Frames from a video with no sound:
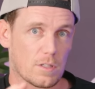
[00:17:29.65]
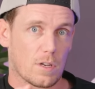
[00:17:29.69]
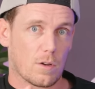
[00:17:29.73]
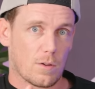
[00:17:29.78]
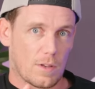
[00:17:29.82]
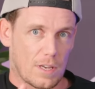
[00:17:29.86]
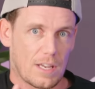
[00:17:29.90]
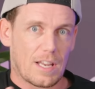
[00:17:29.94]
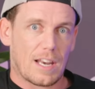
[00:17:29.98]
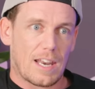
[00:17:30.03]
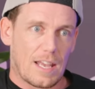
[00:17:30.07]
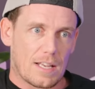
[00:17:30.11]
So
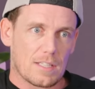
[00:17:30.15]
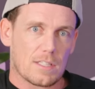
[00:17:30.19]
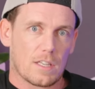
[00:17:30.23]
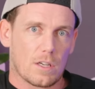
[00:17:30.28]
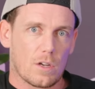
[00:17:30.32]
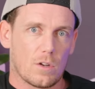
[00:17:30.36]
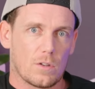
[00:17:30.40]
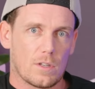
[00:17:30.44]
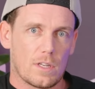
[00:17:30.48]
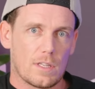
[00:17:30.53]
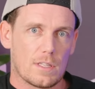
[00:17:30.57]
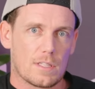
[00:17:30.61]
it collects the
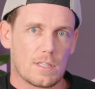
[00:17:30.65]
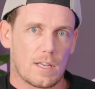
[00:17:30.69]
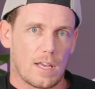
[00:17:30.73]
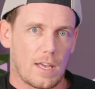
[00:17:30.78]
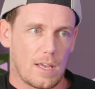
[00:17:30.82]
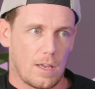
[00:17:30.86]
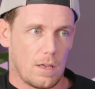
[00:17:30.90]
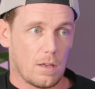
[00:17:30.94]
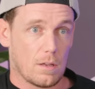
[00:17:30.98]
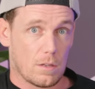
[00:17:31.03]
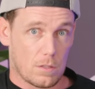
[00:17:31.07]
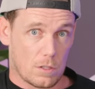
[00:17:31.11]

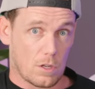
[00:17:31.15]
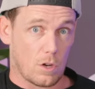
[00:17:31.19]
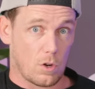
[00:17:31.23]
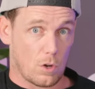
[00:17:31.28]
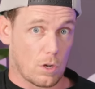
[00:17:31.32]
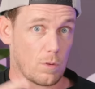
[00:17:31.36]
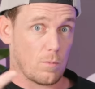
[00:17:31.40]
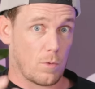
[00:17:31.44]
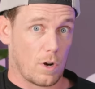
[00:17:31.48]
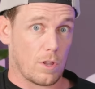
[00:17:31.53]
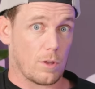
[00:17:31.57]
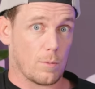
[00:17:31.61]
condensate, so you
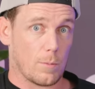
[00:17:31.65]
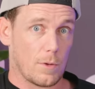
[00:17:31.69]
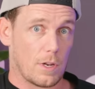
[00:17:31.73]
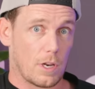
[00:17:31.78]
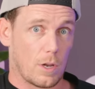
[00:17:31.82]
can run them